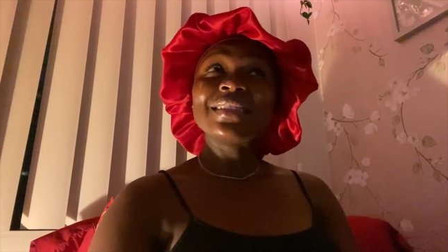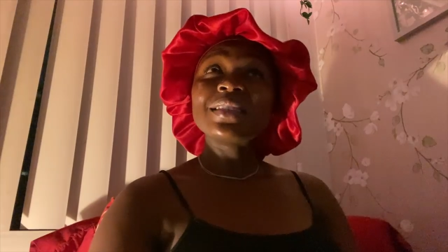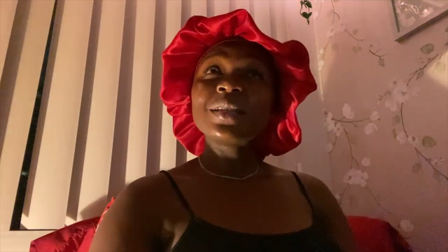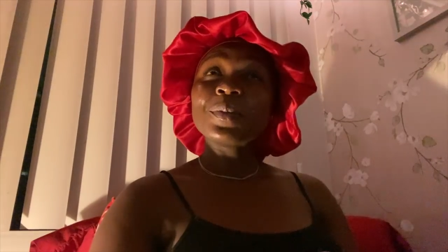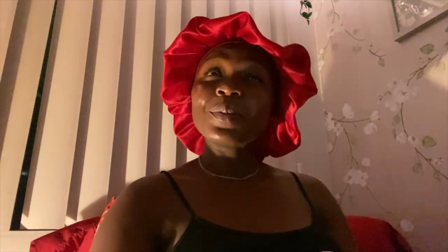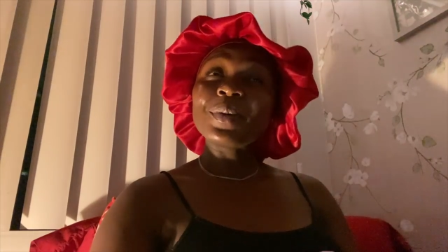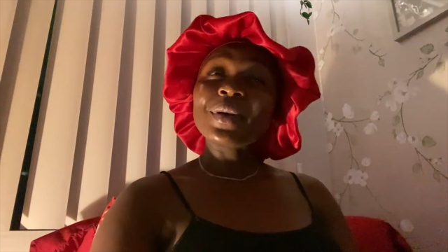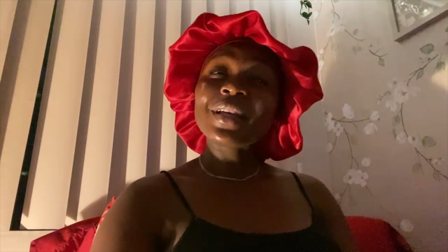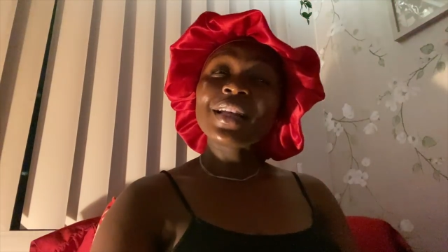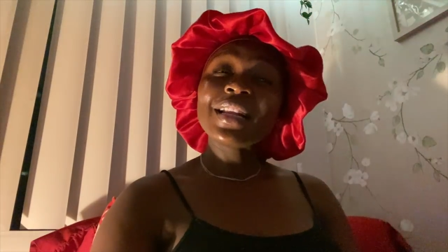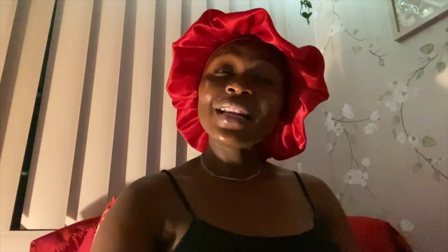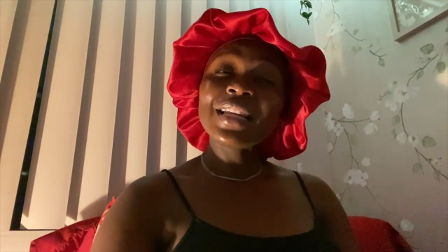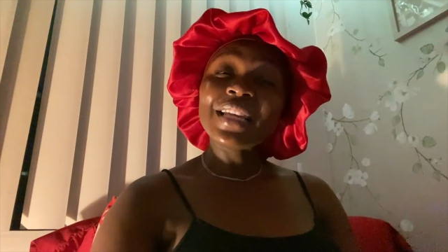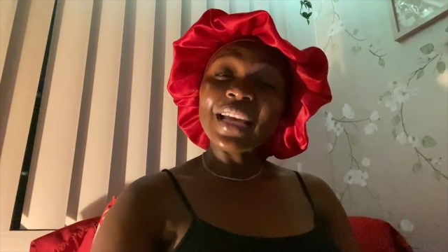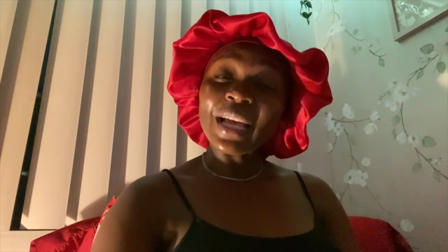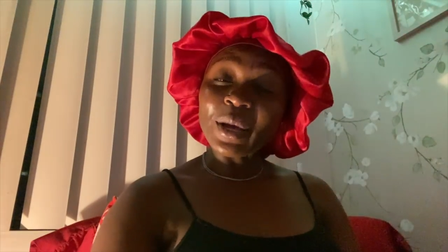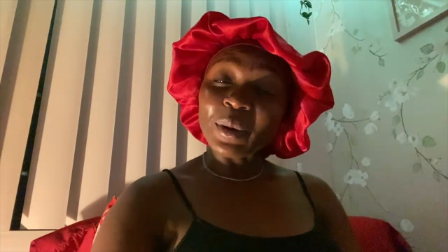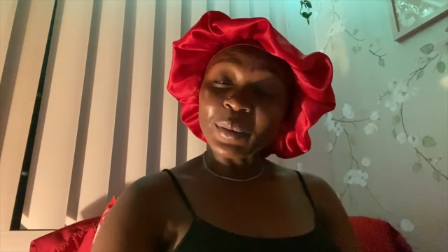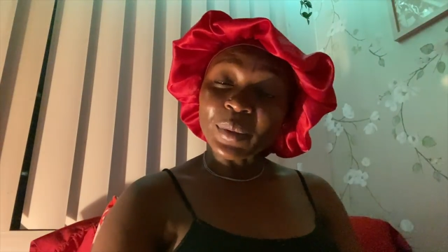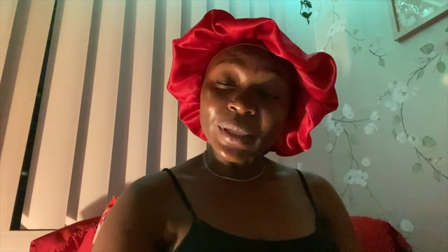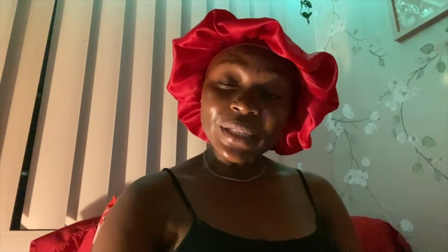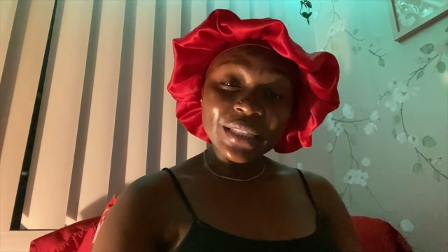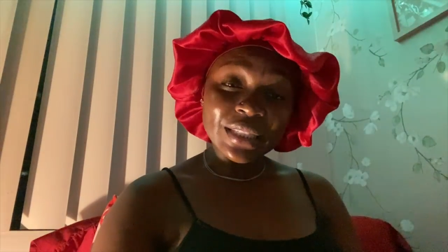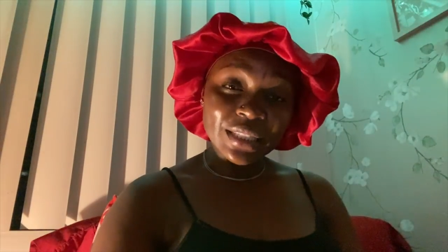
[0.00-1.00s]
typically i
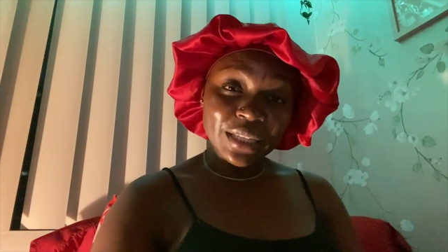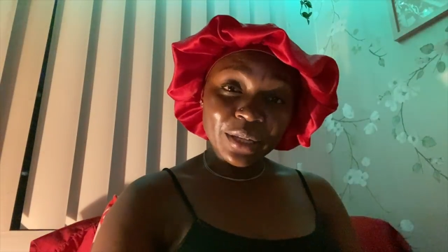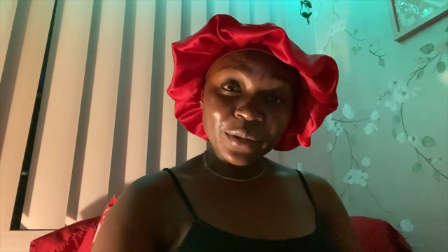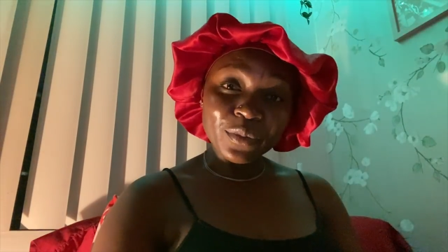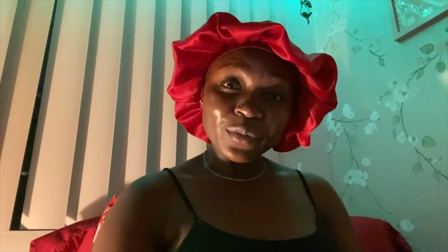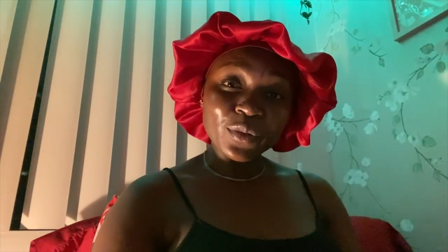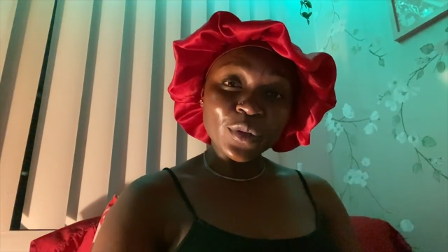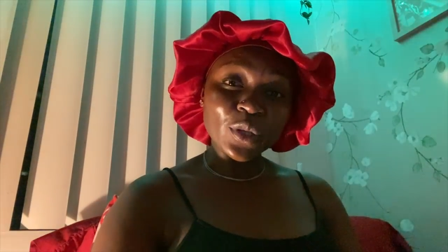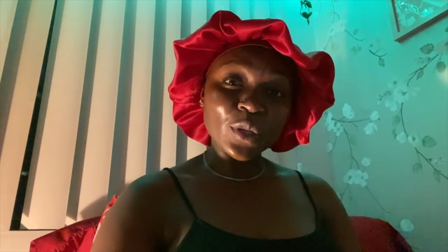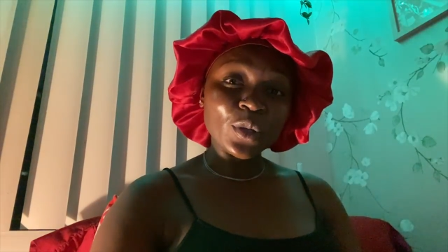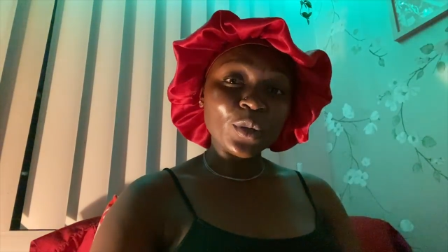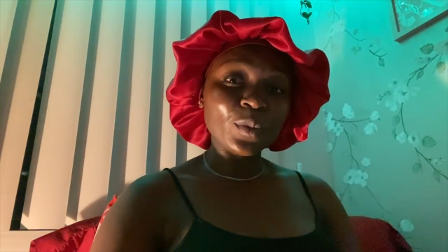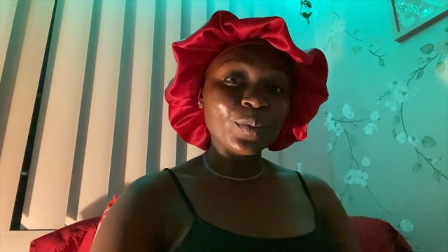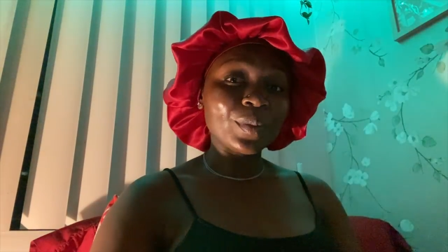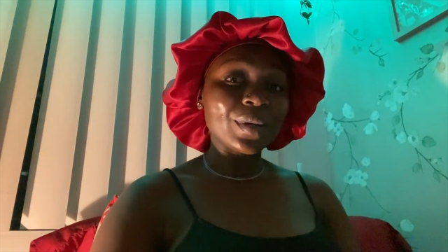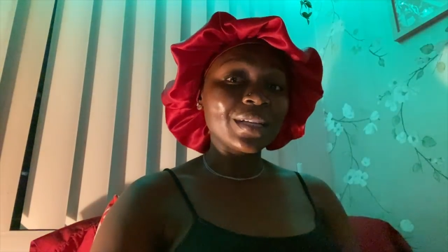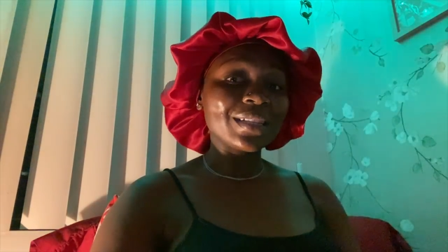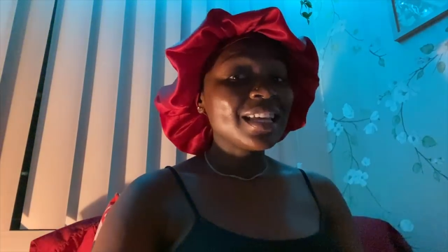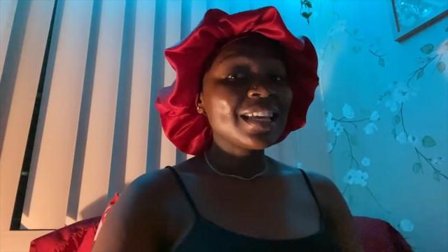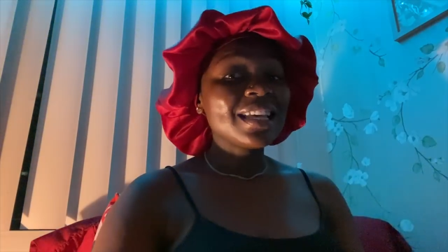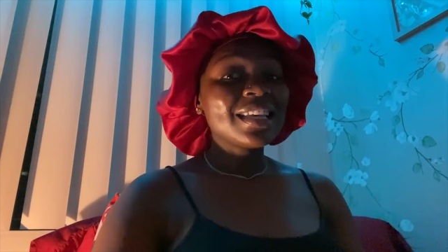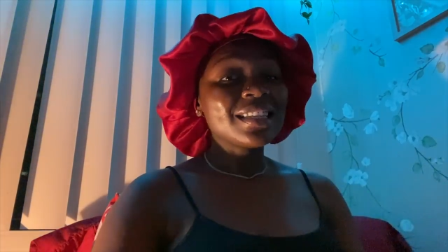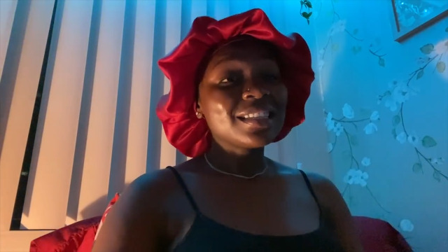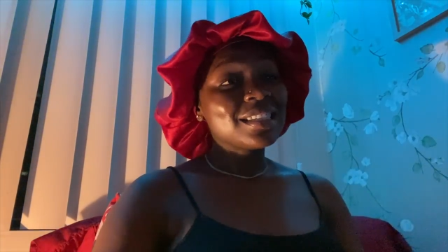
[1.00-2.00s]
would sing for you but
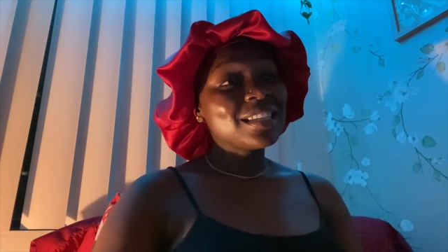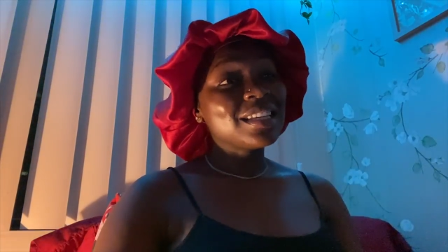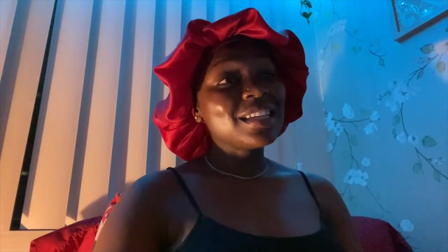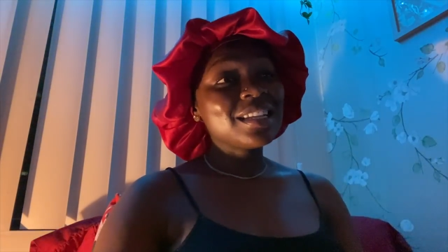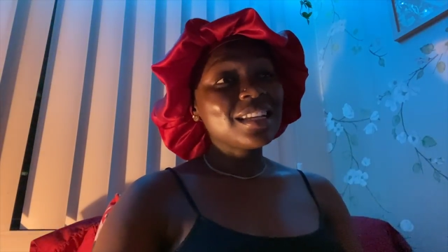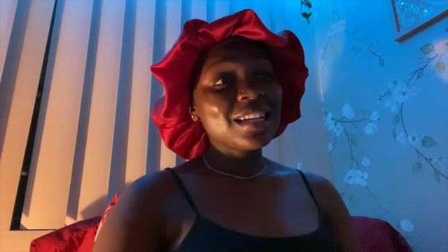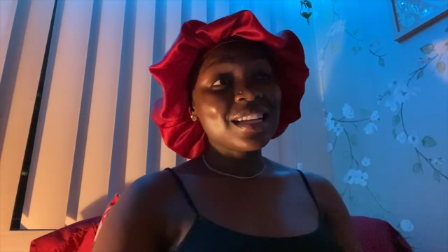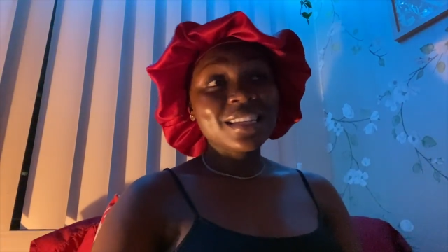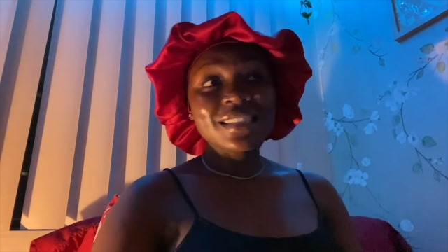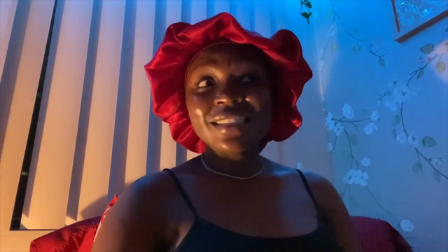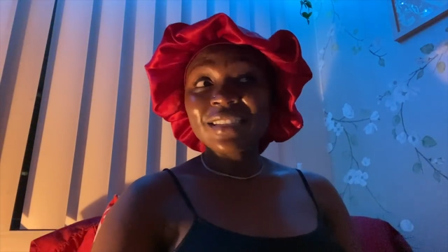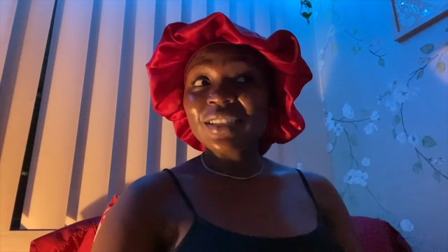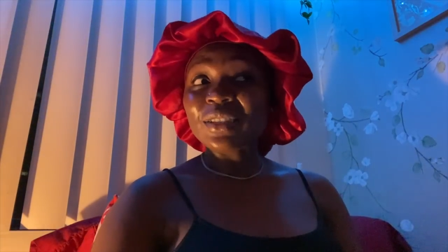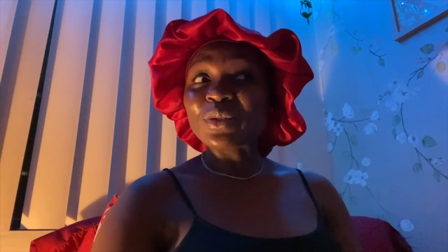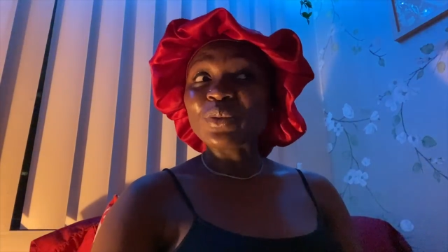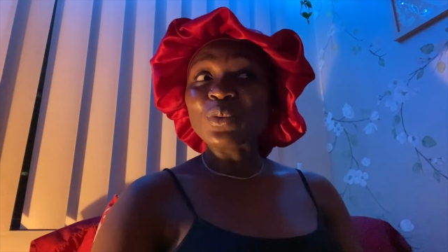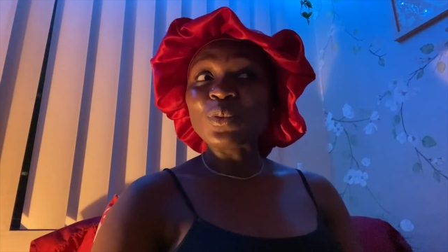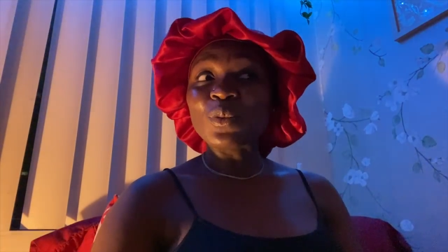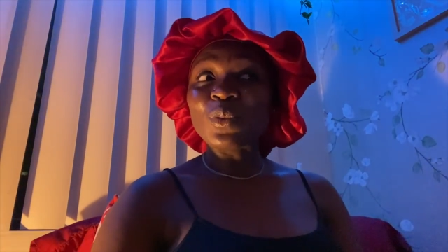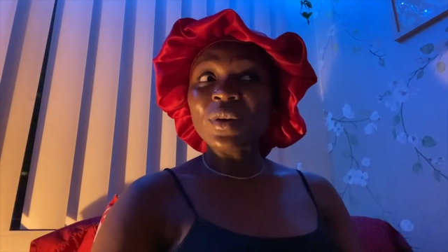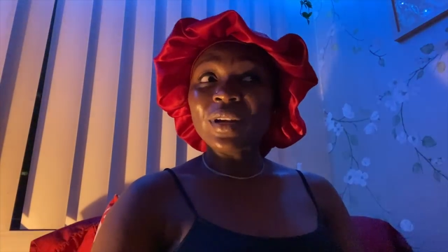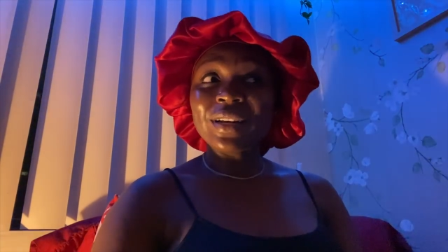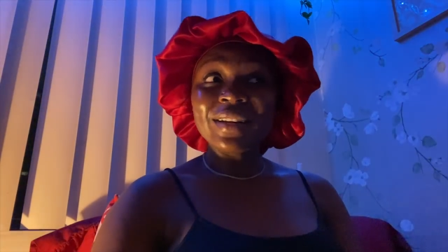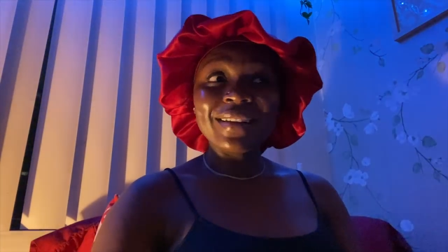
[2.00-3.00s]
seeing as it's
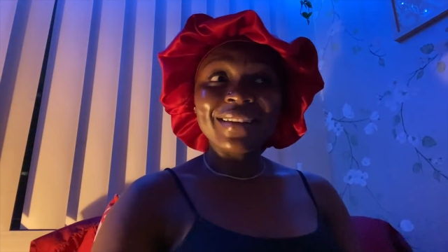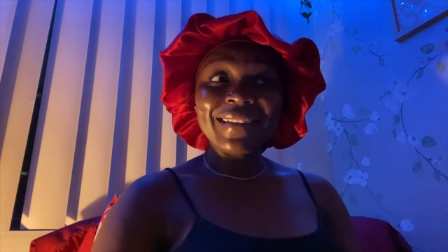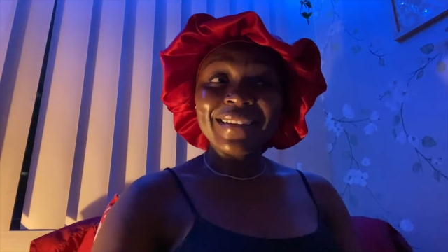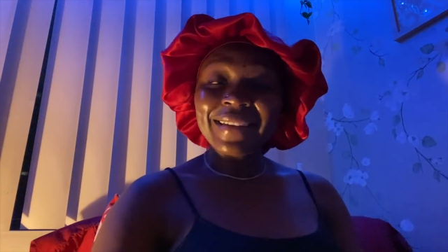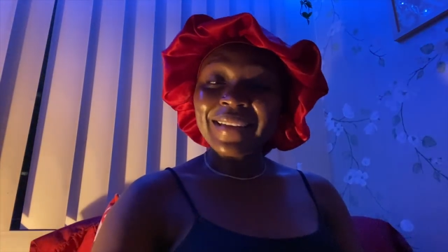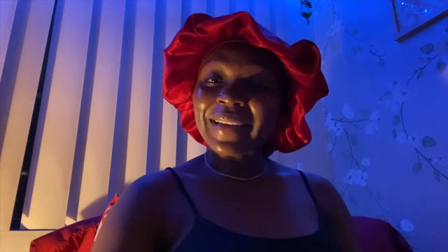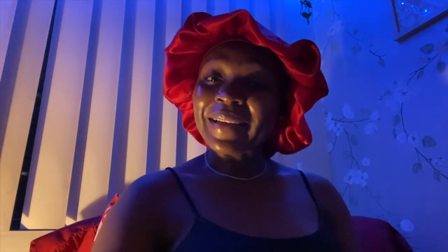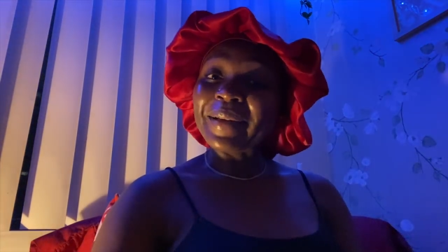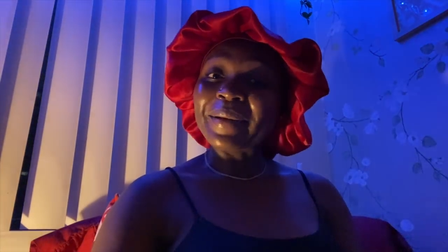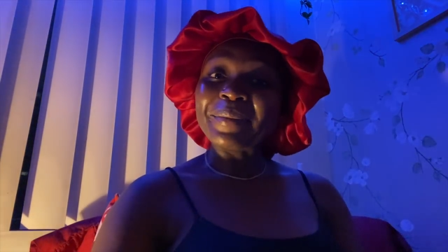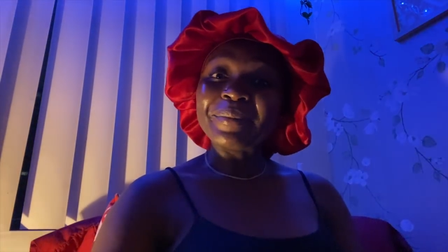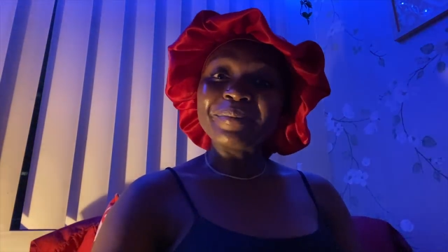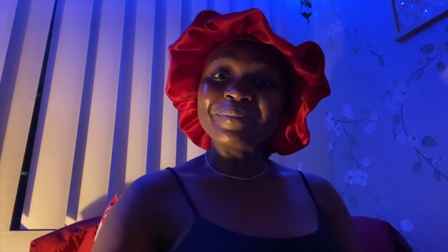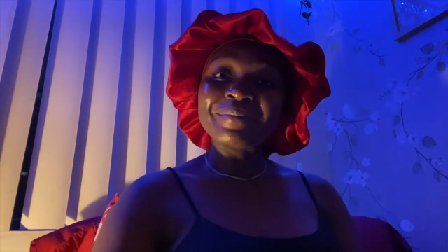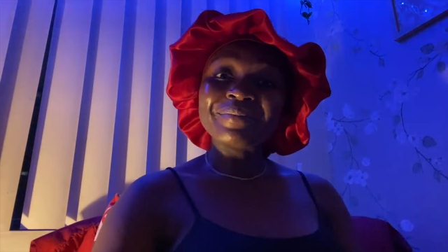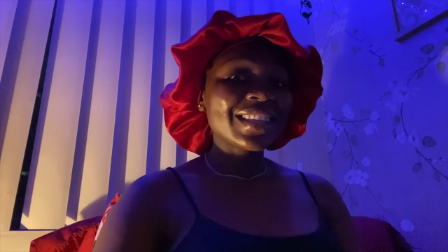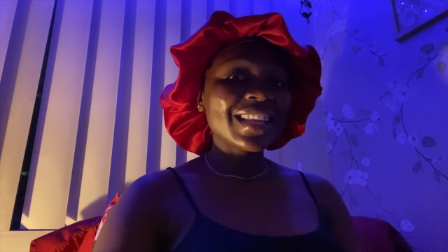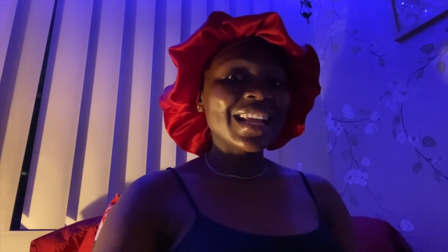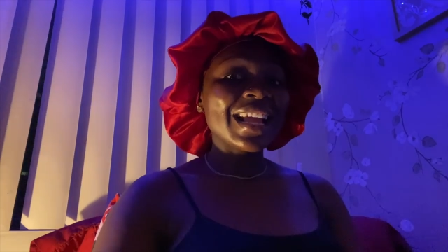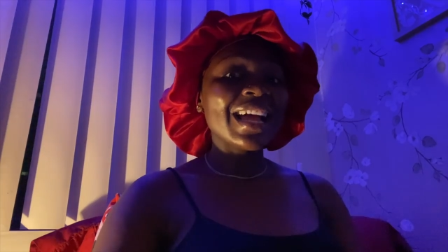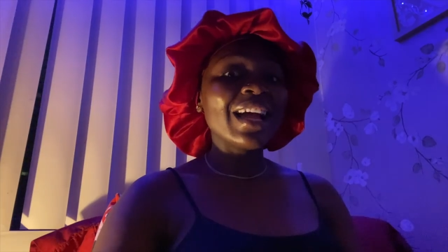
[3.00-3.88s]
1 a.m